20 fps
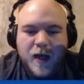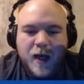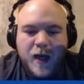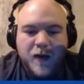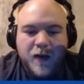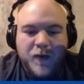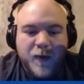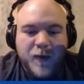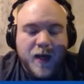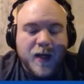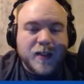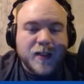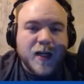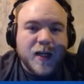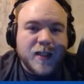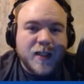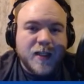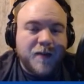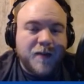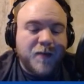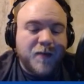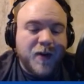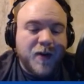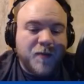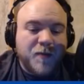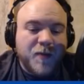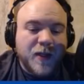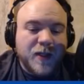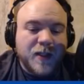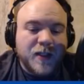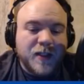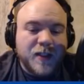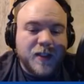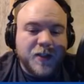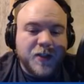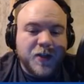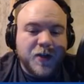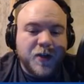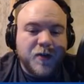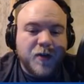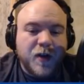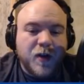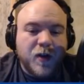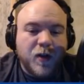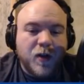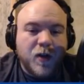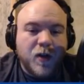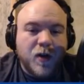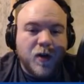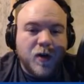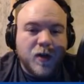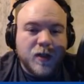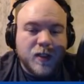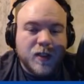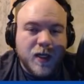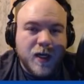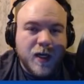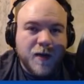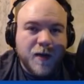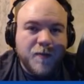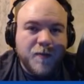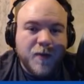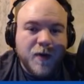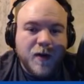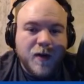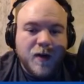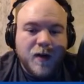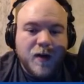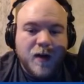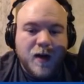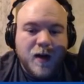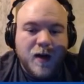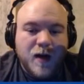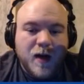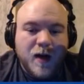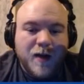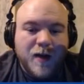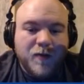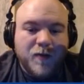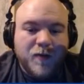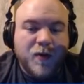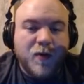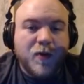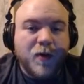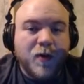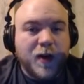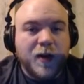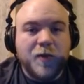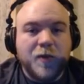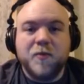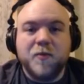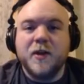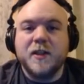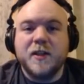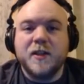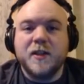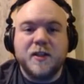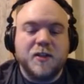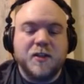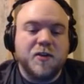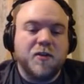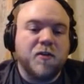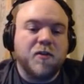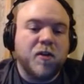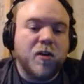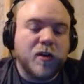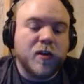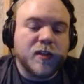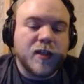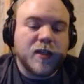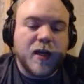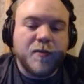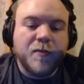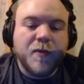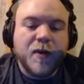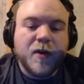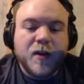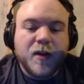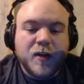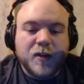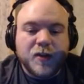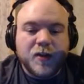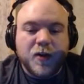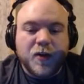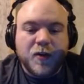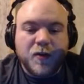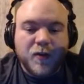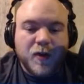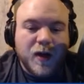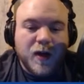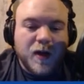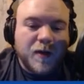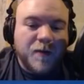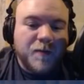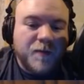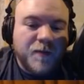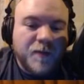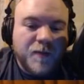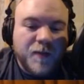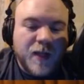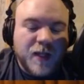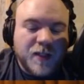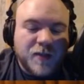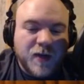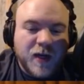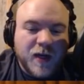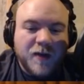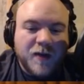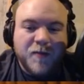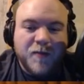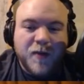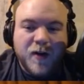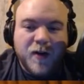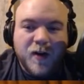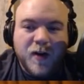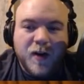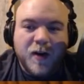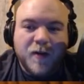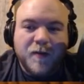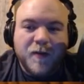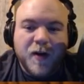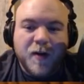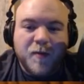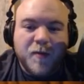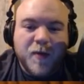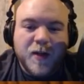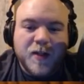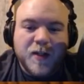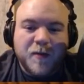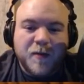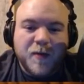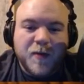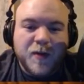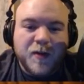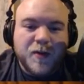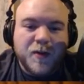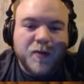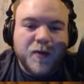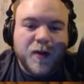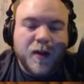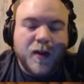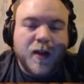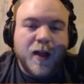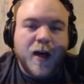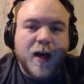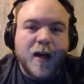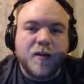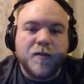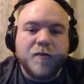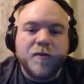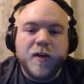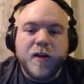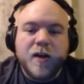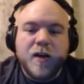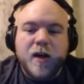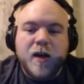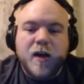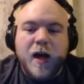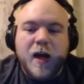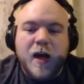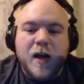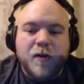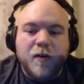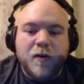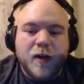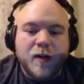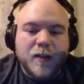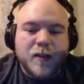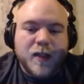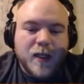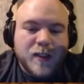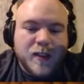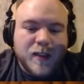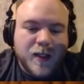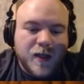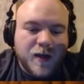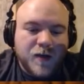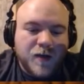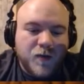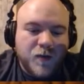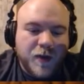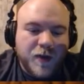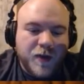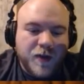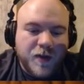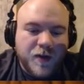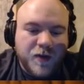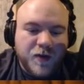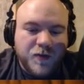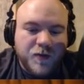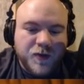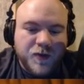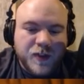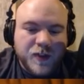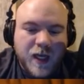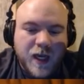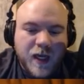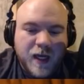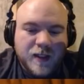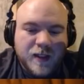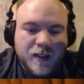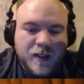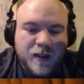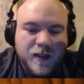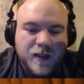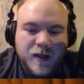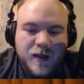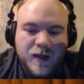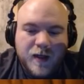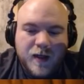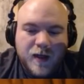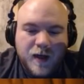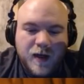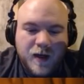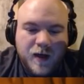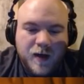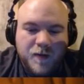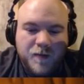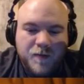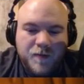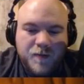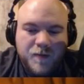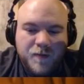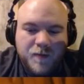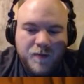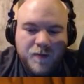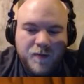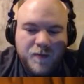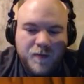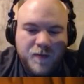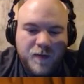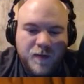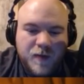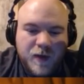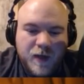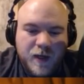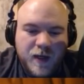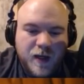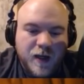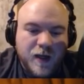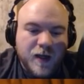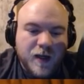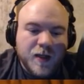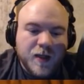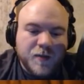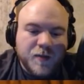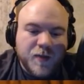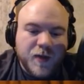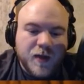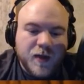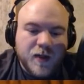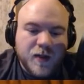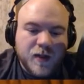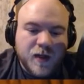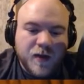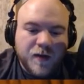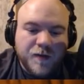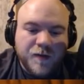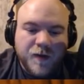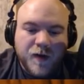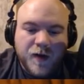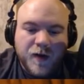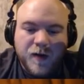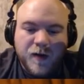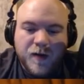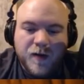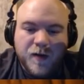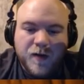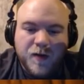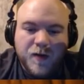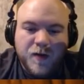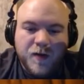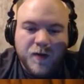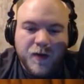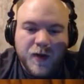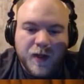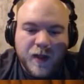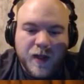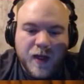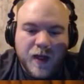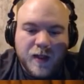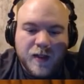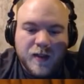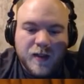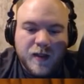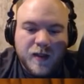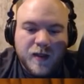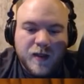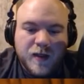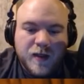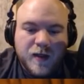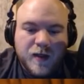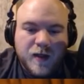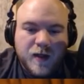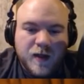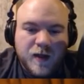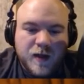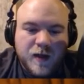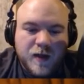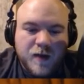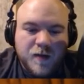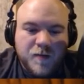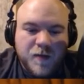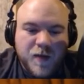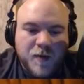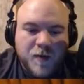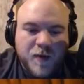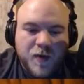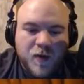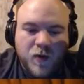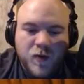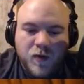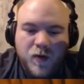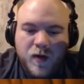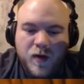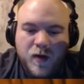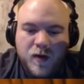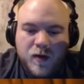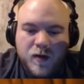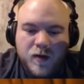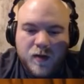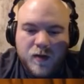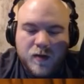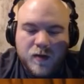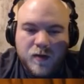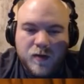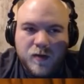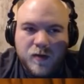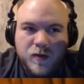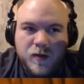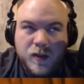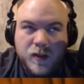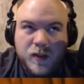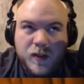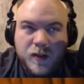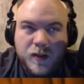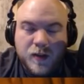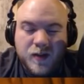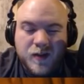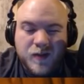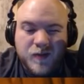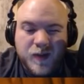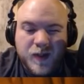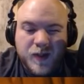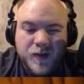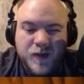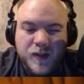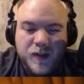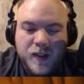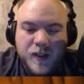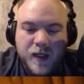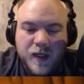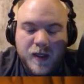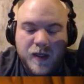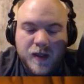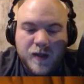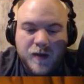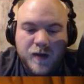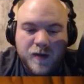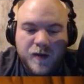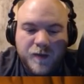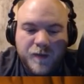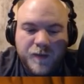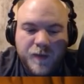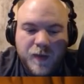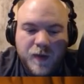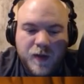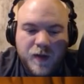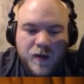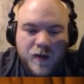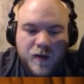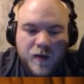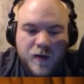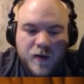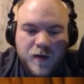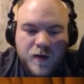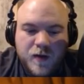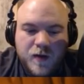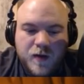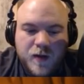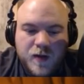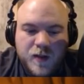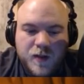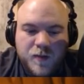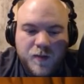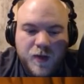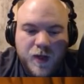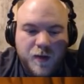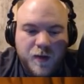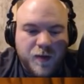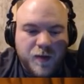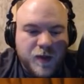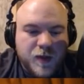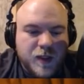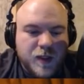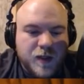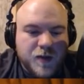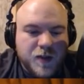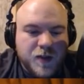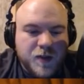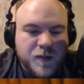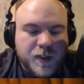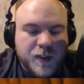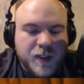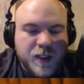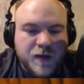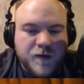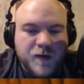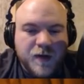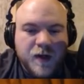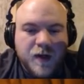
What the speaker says: I have to be honest, guys, I haven't been on PTCGO in a long time. I haven't recorded any PTCGO in a long time, so that's why I haven't been on here very much. I've been doing a lot of IRL testing with the new set, and it has been a ton of fun doing that. I'm gonna hold on. Let's see. No, we go second. I should probably put it down just to be safe.